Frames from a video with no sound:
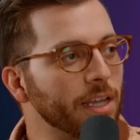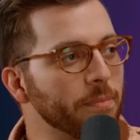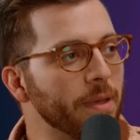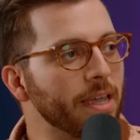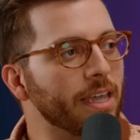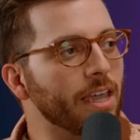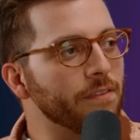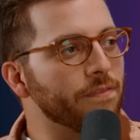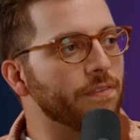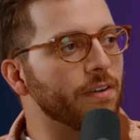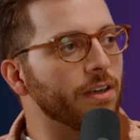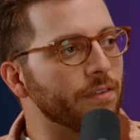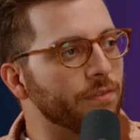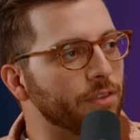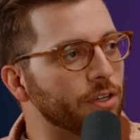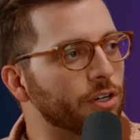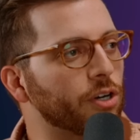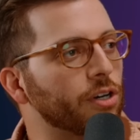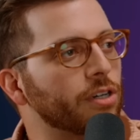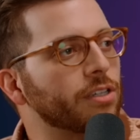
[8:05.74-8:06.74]
right. like making fun
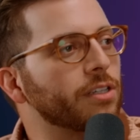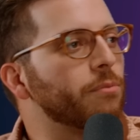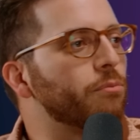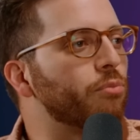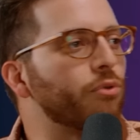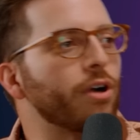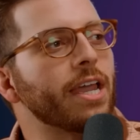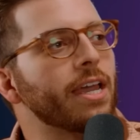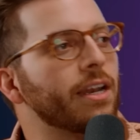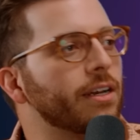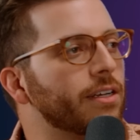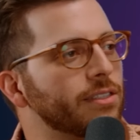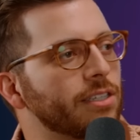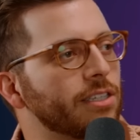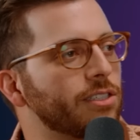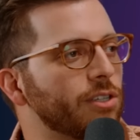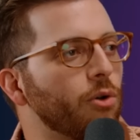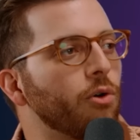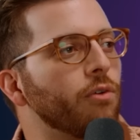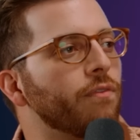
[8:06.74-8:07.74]
of the Kirkland brand because
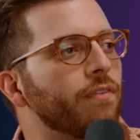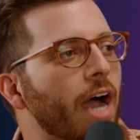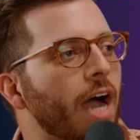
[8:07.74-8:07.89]
it's a whole